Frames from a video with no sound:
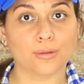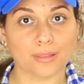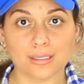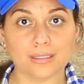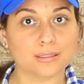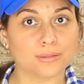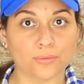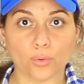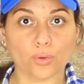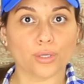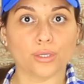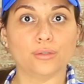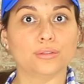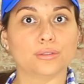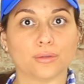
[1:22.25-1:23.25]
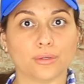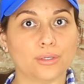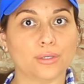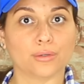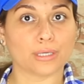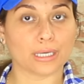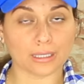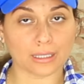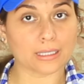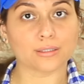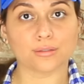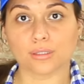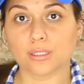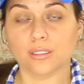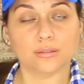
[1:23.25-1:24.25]
this for you so you don't
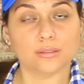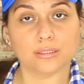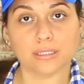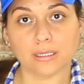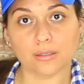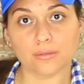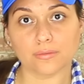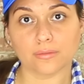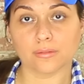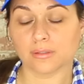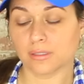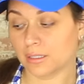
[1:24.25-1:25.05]
electrocute yourself?